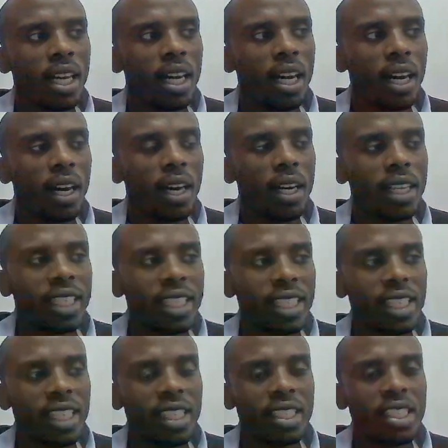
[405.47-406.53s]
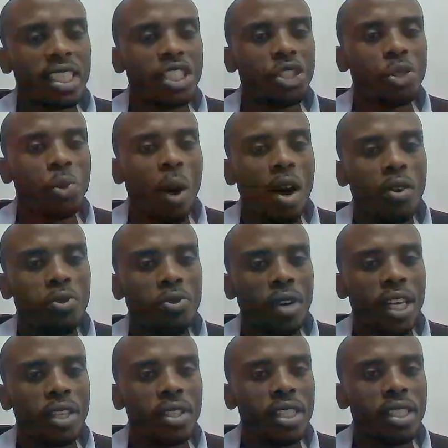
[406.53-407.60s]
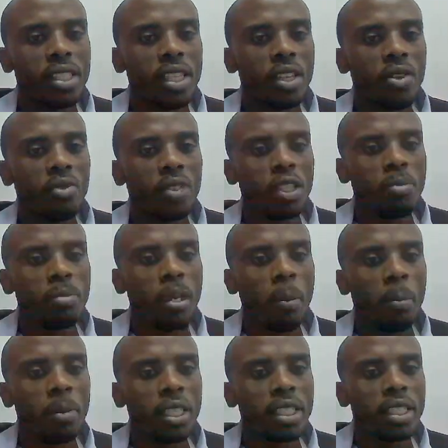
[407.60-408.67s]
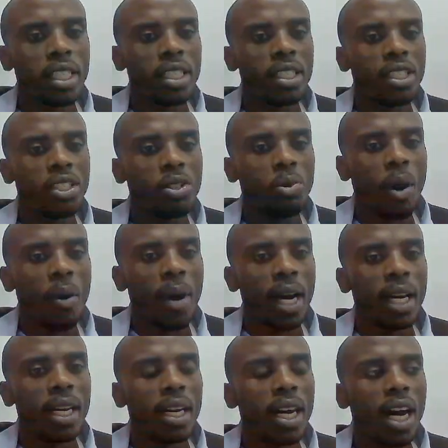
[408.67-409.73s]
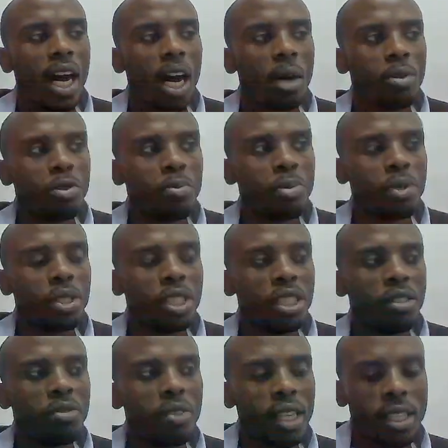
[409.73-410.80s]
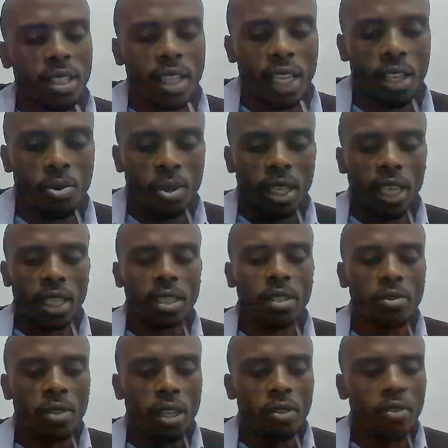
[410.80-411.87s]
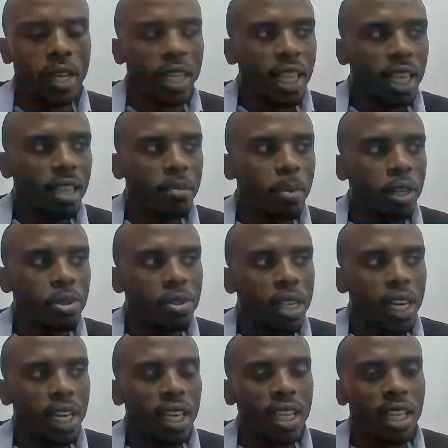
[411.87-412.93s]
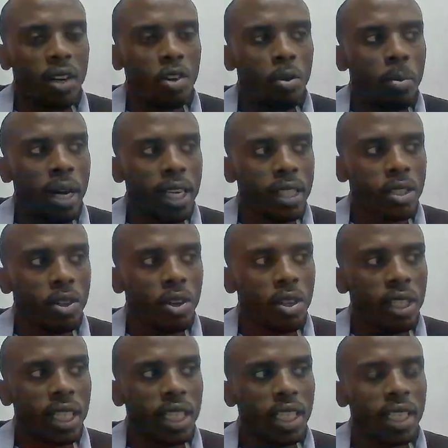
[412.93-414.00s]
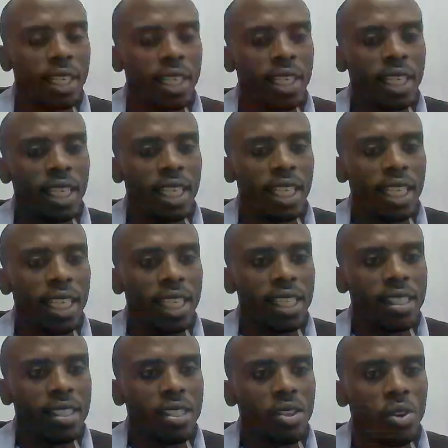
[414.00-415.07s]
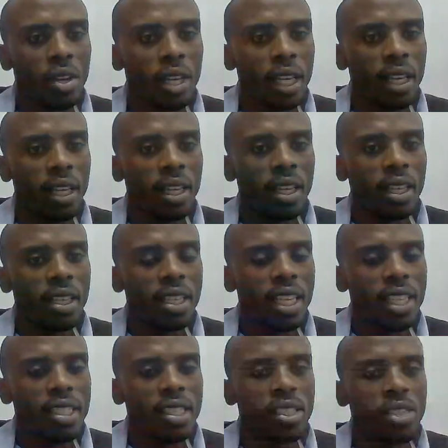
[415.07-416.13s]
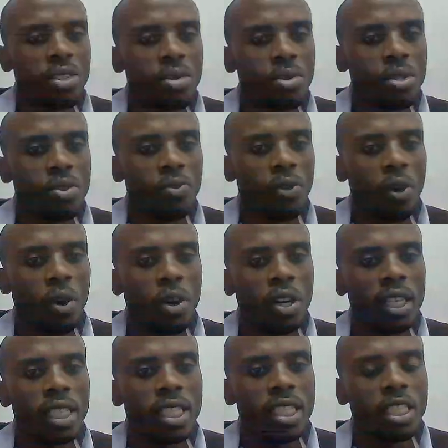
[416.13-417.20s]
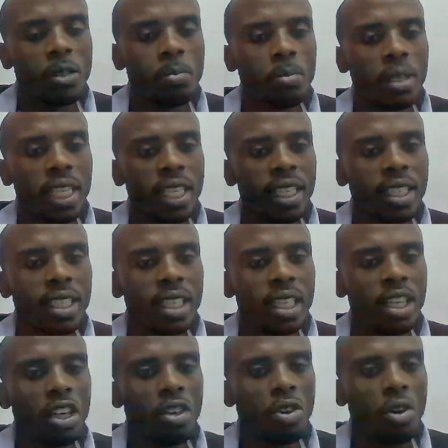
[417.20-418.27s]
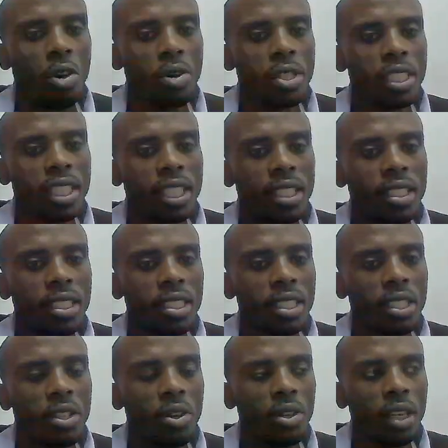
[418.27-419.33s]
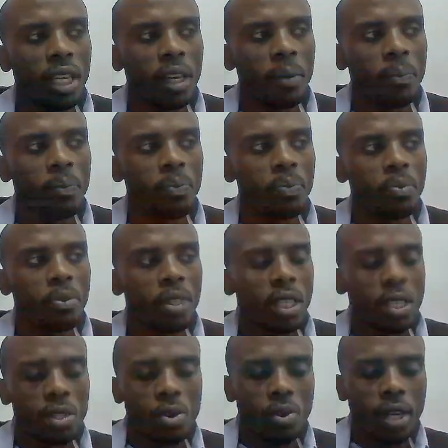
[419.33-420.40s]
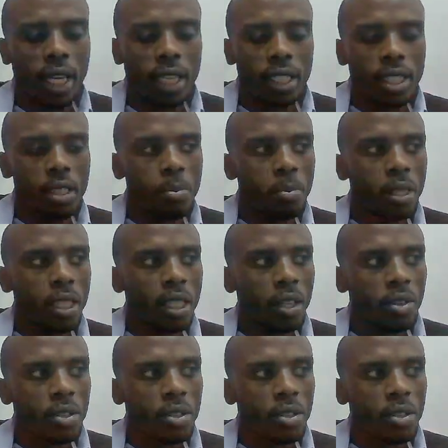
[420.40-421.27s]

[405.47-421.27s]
written into our file instead of it being printed into our output device, and we can verify that by using another command called less. Okay, less is used for displaying content. Okay, so we can display the content